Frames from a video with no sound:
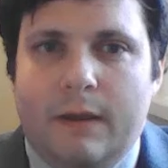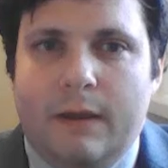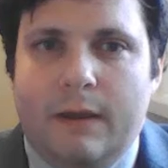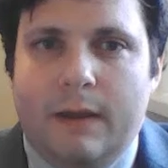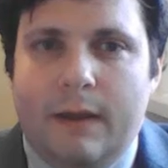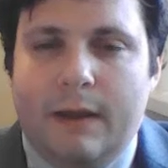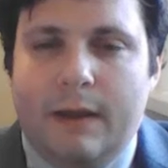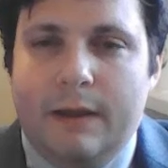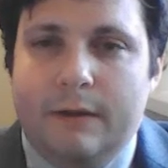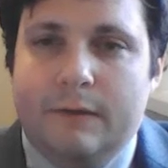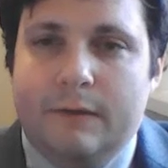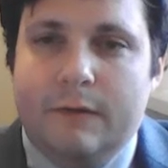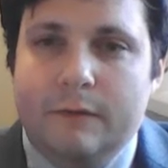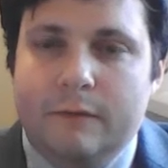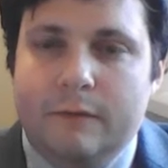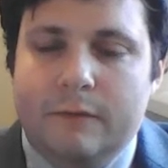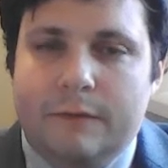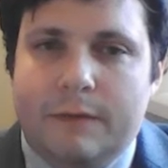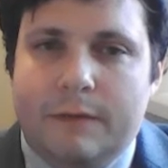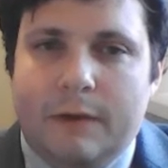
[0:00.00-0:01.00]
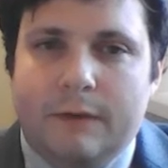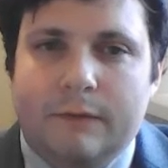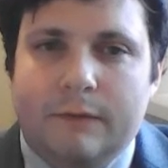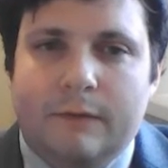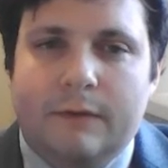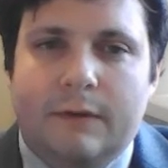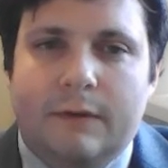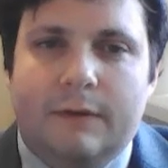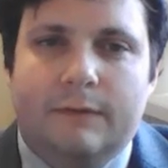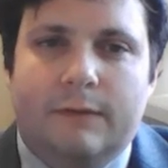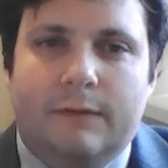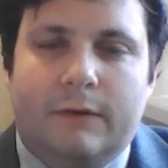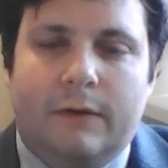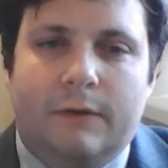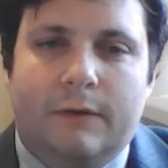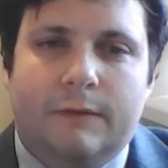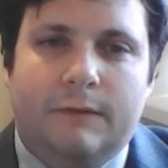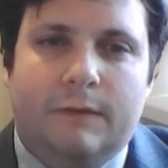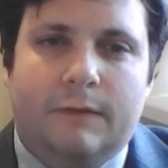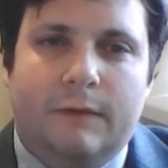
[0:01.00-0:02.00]
800,000 years ago.
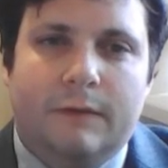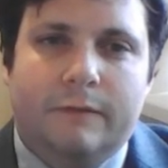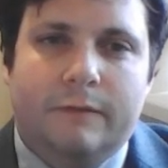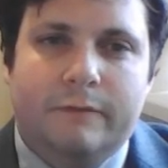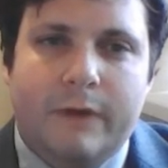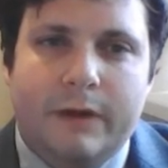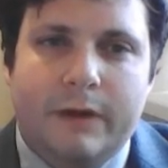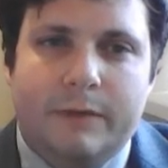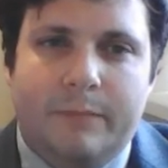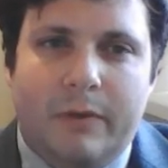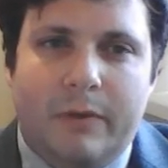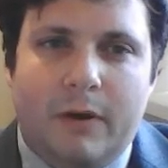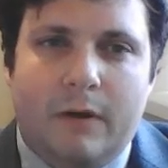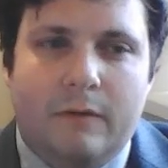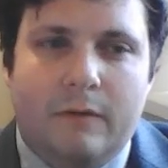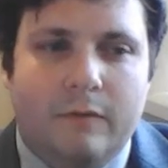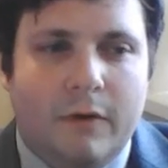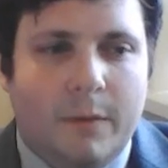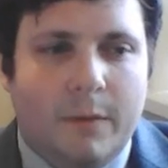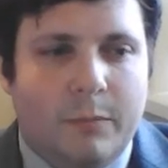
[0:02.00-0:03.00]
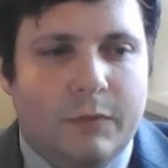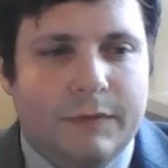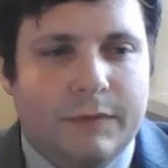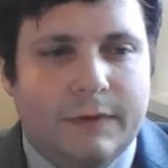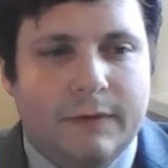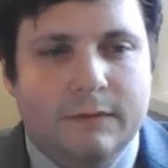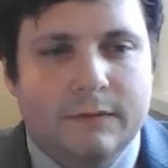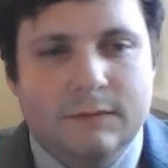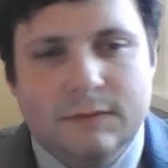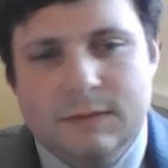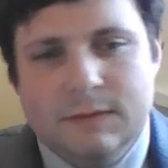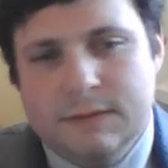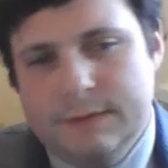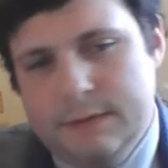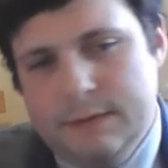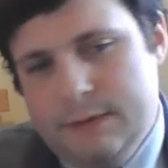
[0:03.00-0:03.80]
So this red bar represents